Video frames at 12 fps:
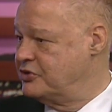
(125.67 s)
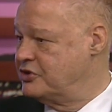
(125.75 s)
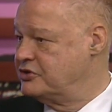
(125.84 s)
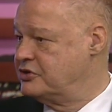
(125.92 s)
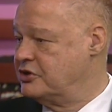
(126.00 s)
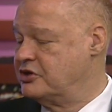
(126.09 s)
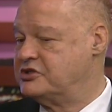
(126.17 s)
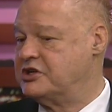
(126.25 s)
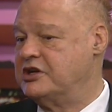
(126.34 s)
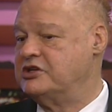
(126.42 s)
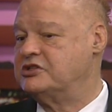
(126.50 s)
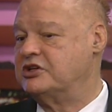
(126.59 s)
There's, there are
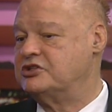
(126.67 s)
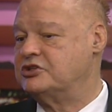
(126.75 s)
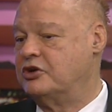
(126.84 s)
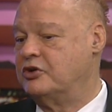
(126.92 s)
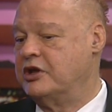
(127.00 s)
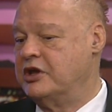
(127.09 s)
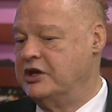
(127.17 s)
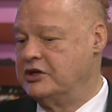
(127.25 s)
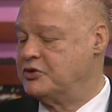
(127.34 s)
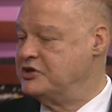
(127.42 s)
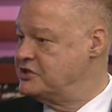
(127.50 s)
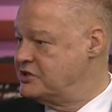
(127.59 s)
studies that show
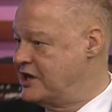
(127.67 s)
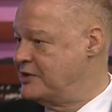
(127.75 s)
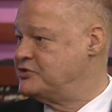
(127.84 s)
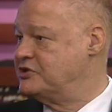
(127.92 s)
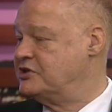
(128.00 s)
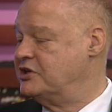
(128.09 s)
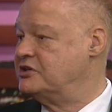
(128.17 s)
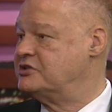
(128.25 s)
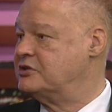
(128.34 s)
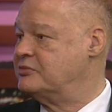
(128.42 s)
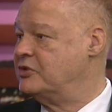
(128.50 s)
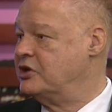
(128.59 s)
increases in
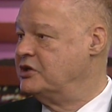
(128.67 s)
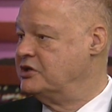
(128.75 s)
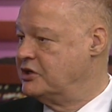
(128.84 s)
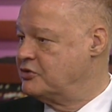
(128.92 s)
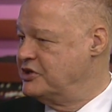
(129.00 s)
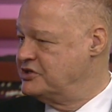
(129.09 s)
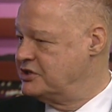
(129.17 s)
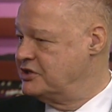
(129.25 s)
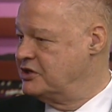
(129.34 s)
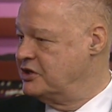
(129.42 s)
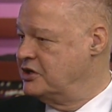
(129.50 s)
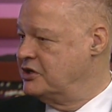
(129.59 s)
absenteeism, decrease
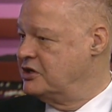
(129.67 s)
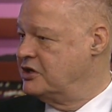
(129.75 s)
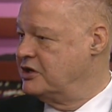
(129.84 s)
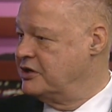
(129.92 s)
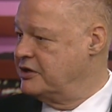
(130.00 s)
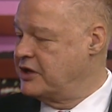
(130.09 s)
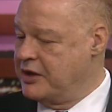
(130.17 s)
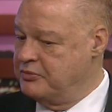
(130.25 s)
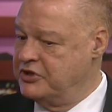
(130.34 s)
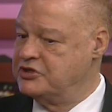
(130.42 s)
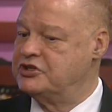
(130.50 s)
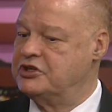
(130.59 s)
in uh,
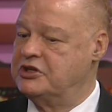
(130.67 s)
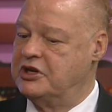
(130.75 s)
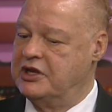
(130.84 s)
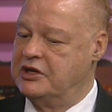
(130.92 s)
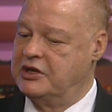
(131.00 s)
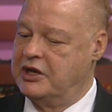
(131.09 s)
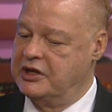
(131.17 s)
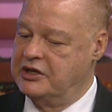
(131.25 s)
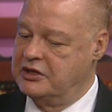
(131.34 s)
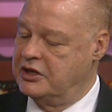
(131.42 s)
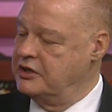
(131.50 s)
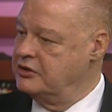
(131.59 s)
ambition and, and,
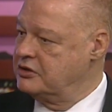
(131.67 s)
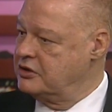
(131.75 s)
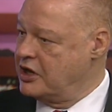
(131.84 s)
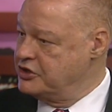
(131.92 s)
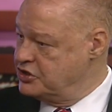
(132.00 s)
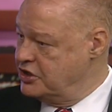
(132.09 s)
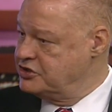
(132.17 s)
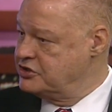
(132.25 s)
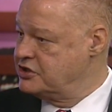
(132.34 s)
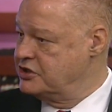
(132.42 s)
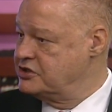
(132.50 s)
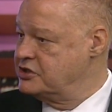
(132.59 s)
and
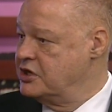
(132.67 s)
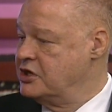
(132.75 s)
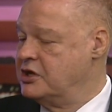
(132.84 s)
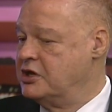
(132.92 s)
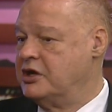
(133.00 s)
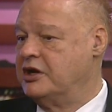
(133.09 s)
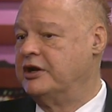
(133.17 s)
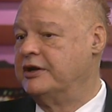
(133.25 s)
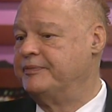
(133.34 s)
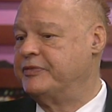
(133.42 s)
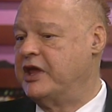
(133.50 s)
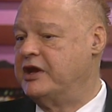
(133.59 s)
conscientiousness.
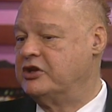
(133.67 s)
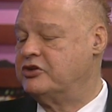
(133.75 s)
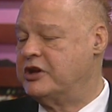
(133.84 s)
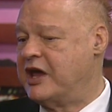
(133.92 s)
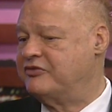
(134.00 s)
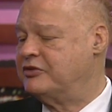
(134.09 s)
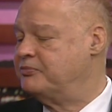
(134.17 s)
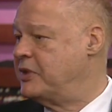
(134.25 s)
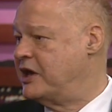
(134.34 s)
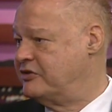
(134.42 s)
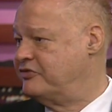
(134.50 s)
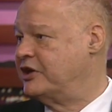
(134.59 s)
Um, and it could have a
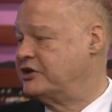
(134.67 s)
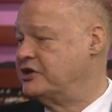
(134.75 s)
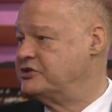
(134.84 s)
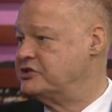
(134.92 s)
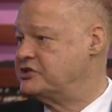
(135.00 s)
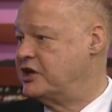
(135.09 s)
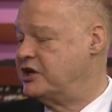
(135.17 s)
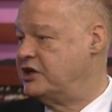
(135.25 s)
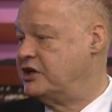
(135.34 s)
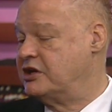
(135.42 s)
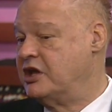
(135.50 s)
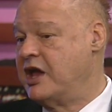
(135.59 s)
bad effect on
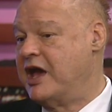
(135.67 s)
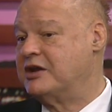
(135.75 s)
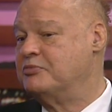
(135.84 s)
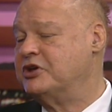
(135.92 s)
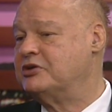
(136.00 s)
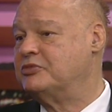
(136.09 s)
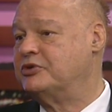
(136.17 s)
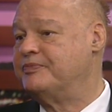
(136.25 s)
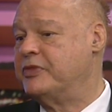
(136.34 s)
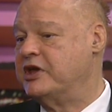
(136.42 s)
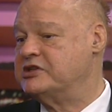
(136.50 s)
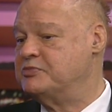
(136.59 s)
society. And at a
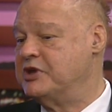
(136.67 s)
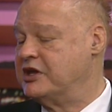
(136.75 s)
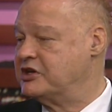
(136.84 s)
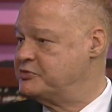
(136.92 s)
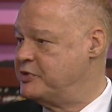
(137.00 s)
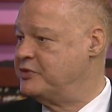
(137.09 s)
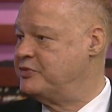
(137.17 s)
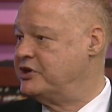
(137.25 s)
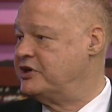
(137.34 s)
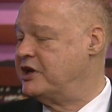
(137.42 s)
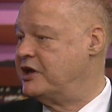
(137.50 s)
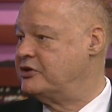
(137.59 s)
minimum, it's being experimented
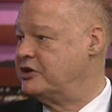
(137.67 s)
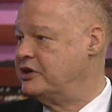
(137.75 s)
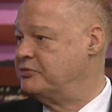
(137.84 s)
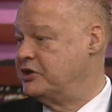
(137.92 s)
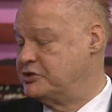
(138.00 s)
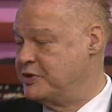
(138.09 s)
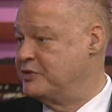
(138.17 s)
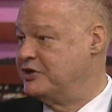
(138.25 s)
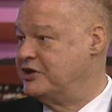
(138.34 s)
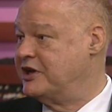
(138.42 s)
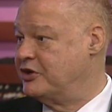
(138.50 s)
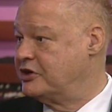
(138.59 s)
now, to,
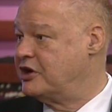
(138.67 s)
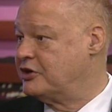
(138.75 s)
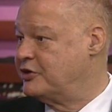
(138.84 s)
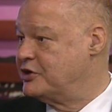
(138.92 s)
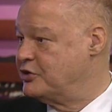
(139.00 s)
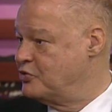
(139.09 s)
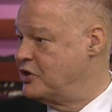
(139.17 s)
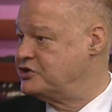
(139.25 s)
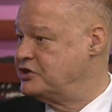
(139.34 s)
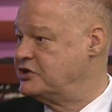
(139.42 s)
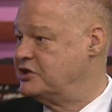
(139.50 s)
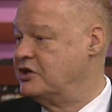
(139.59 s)
experimented now in Colorado and
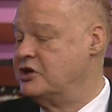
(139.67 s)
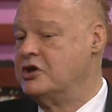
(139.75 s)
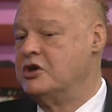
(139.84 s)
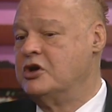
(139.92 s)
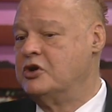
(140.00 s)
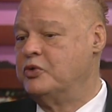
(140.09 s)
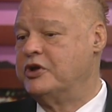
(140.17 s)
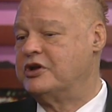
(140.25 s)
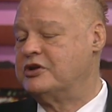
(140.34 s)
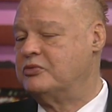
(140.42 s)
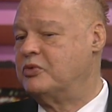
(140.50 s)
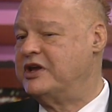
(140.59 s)
Washington. Right. We ought
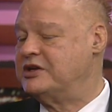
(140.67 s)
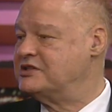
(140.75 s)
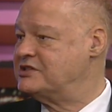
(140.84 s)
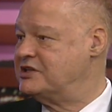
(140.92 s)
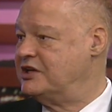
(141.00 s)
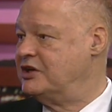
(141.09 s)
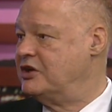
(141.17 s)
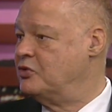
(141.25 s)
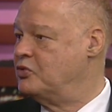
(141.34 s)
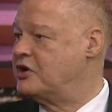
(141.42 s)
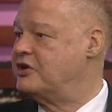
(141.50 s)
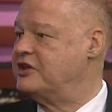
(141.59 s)
to wait and see
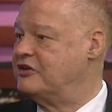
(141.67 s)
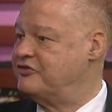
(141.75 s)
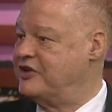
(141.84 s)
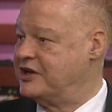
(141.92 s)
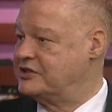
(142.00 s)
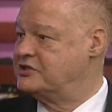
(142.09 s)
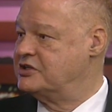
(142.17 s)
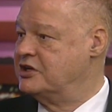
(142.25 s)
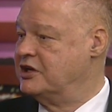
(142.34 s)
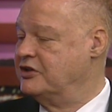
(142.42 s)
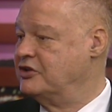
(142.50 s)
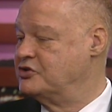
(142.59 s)
what are the effects
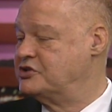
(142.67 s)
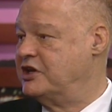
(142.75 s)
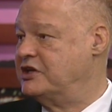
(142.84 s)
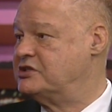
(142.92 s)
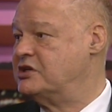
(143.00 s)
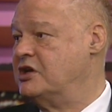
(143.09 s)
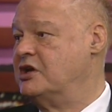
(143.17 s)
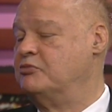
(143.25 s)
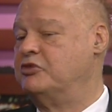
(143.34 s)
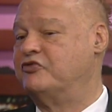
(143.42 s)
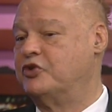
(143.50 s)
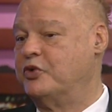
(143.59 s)
in those states
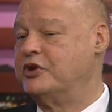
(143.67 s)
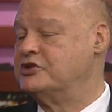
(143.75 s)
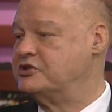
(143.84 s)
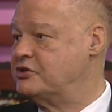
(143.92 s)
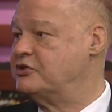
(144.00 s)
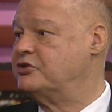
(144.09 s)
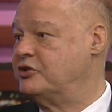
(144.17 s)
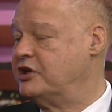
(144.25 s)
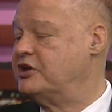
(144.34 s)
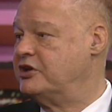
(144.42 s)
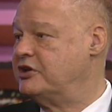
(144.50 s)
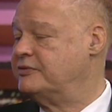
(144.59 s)
before we consider doing
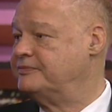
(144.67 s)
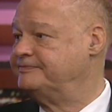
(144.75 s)
it here.